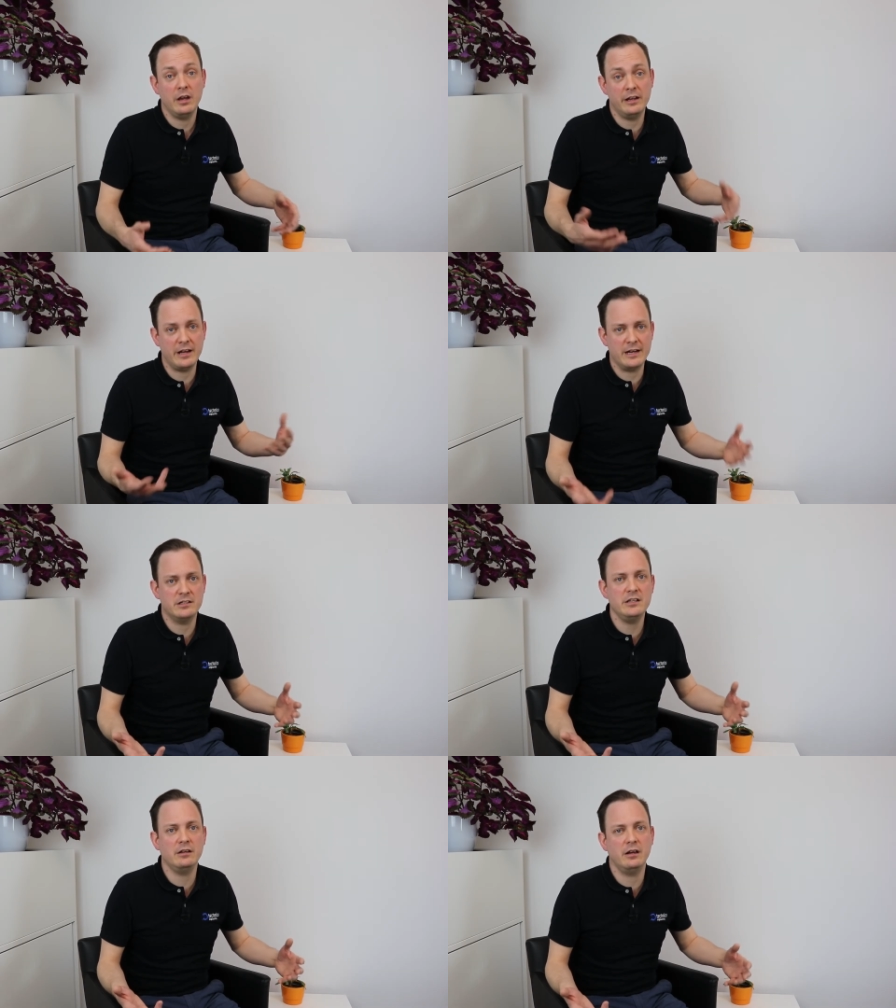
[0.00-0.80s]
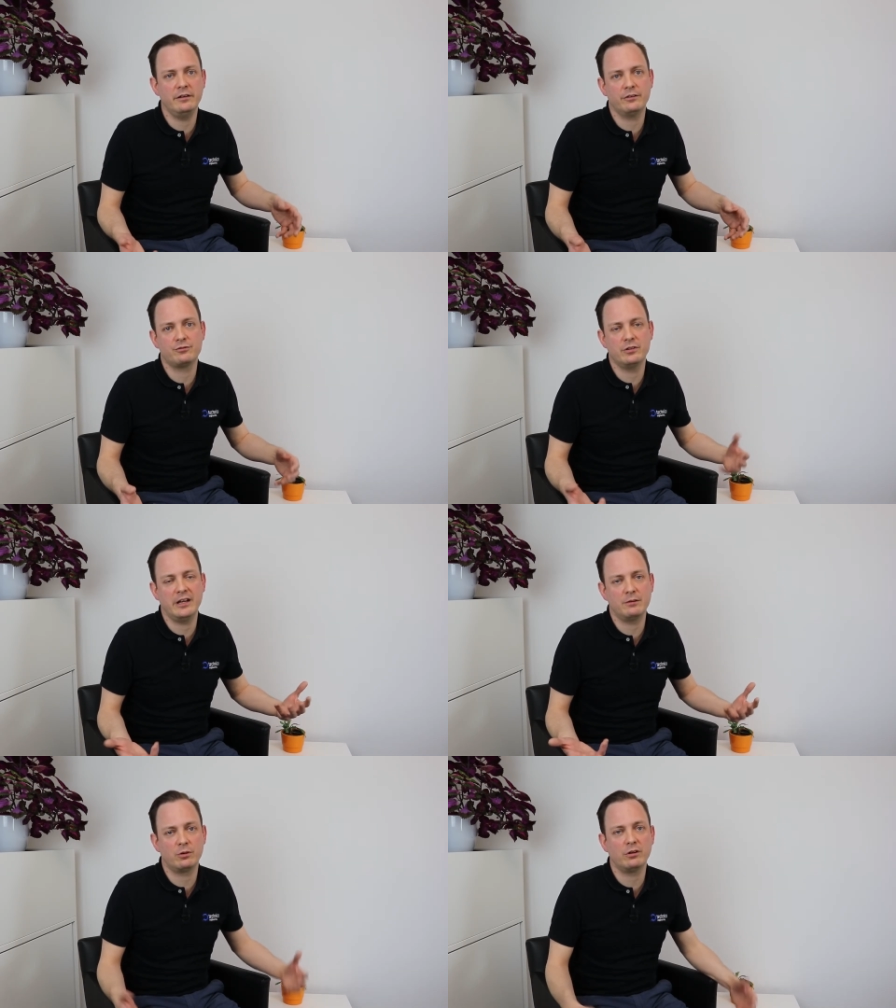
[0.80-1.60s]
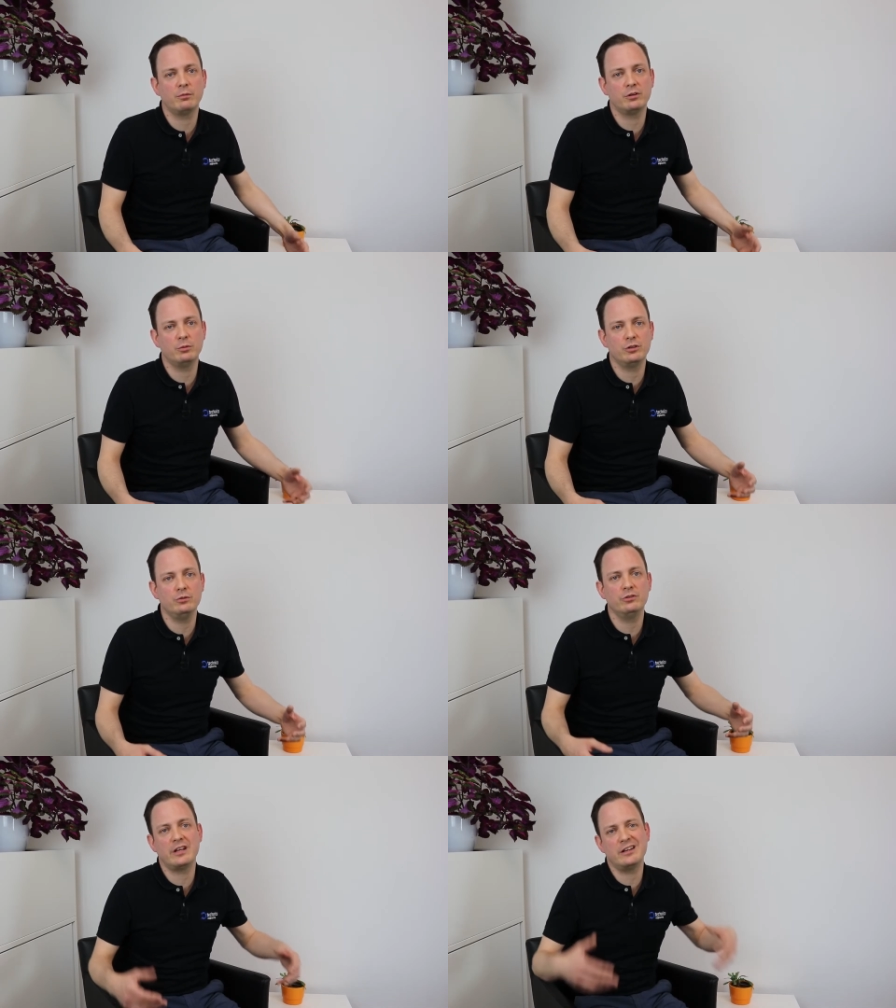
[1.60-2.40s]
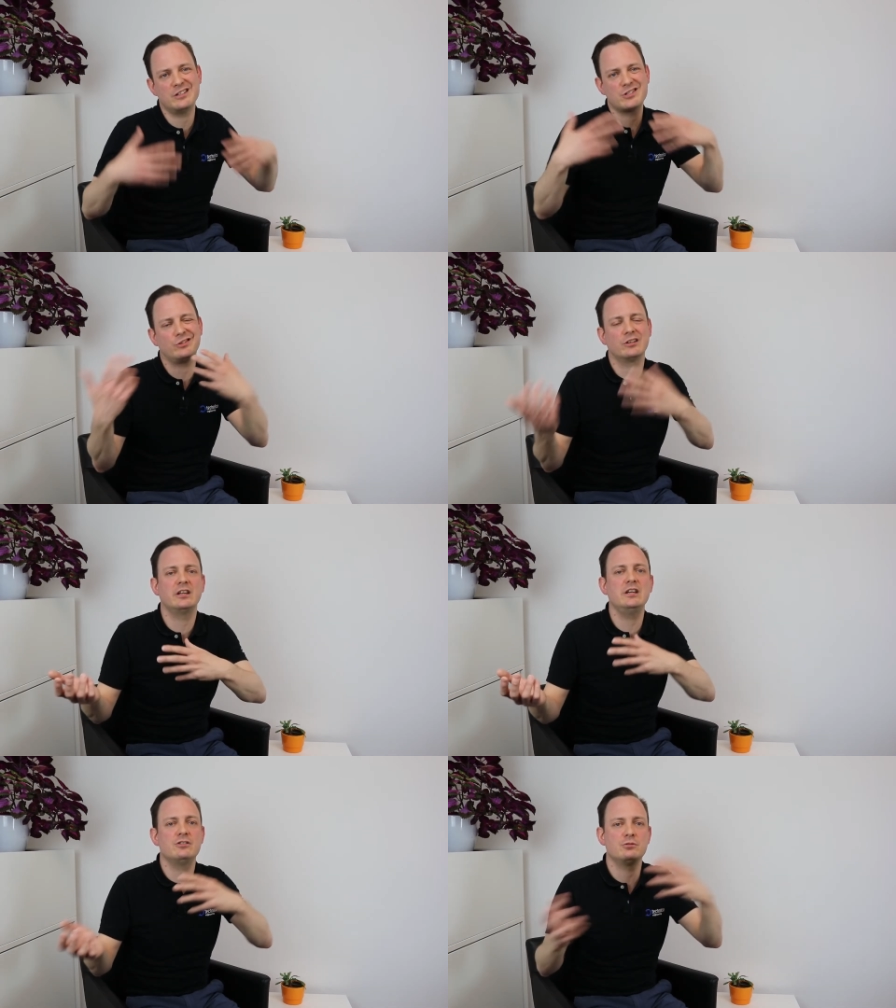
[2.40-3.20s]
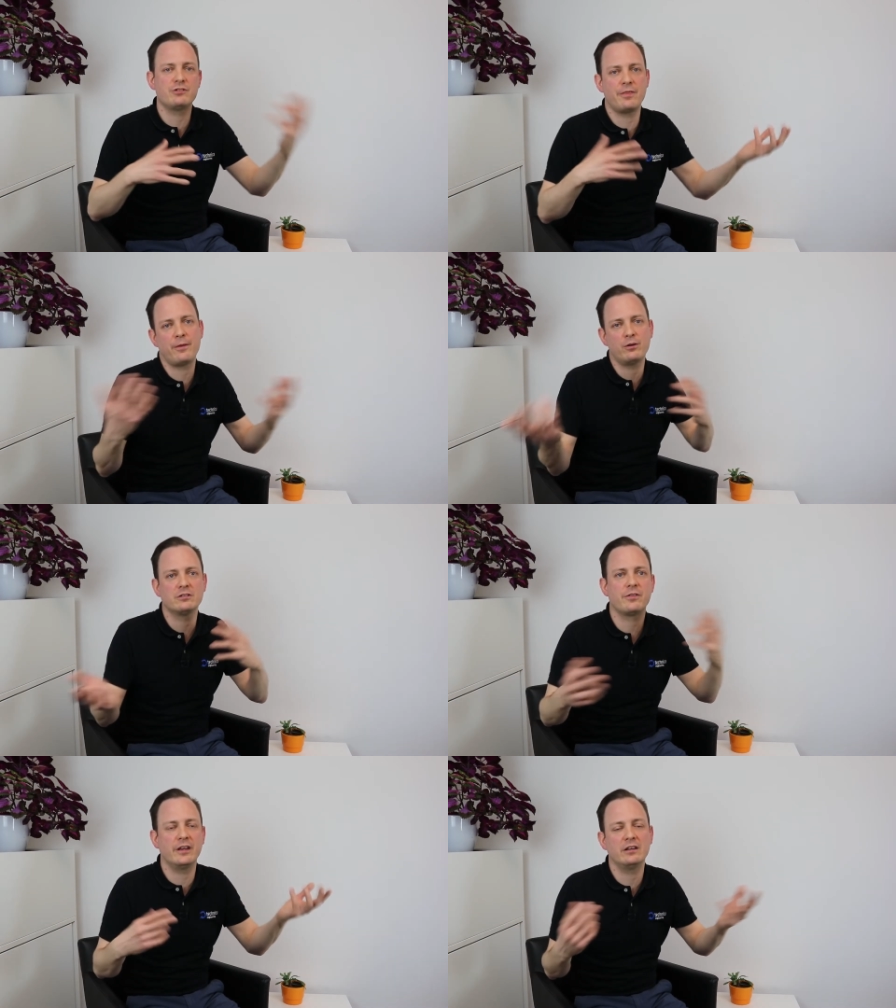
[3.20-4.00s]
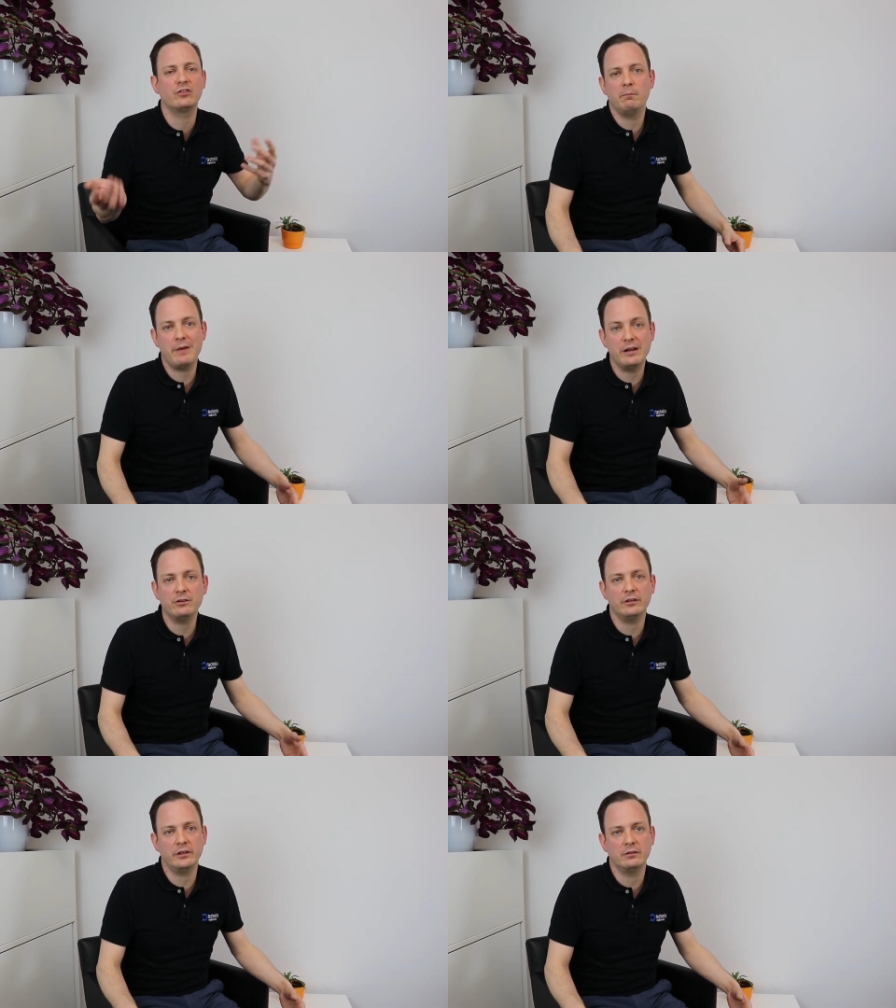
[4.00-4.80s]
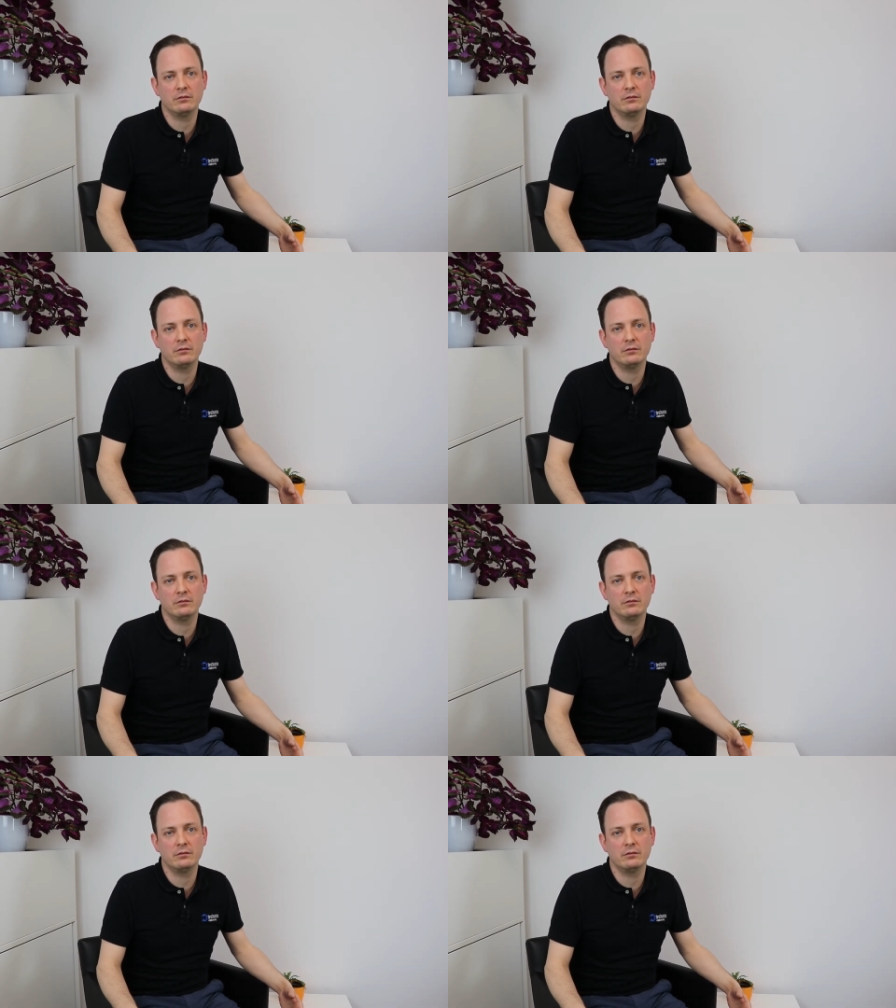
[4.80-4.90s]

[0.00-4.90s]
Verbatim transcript: In IT industry network, what you would do is then install keys to certain things manually.